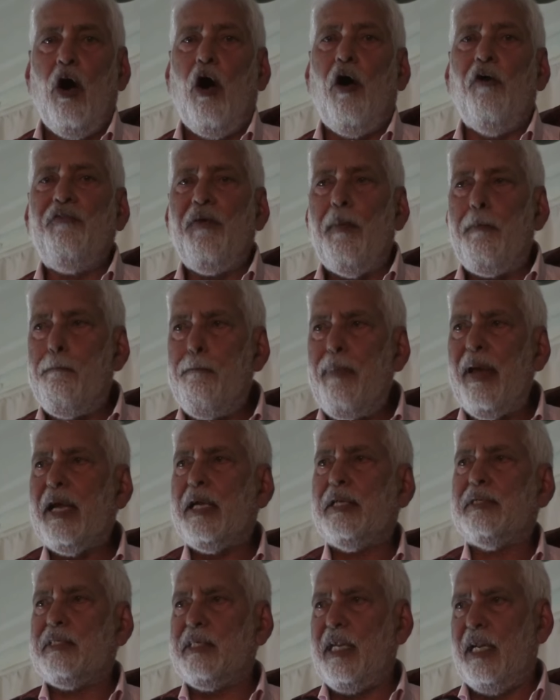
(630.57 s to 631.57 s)
of a
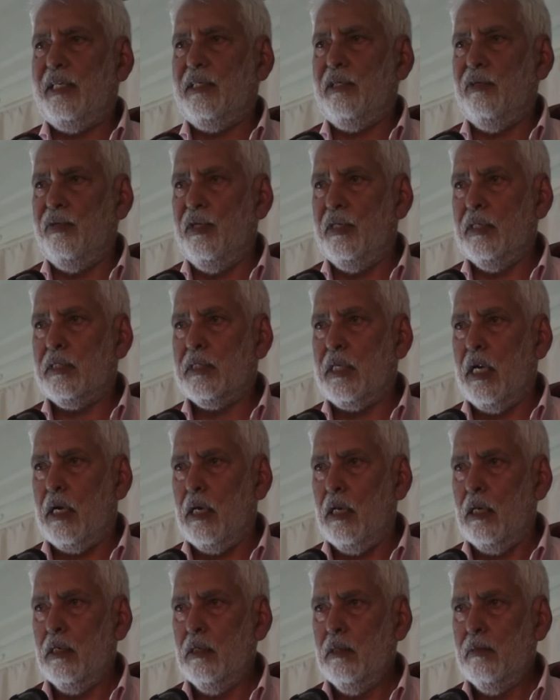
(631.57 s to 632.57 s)
big trade union
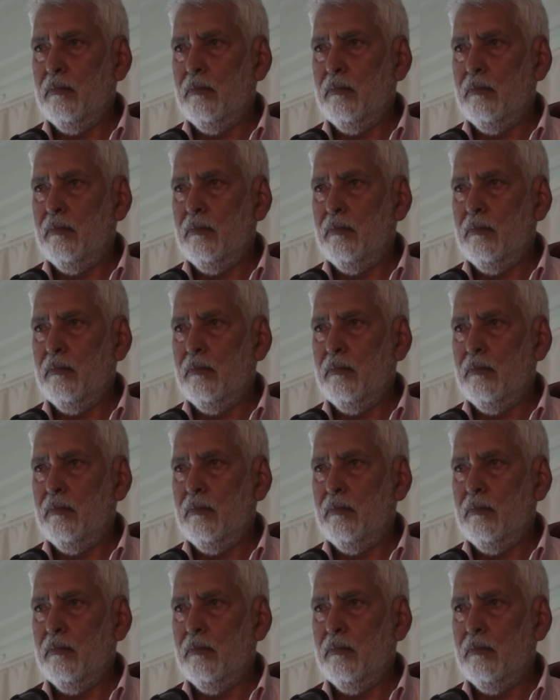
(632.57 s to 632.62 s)
struggle,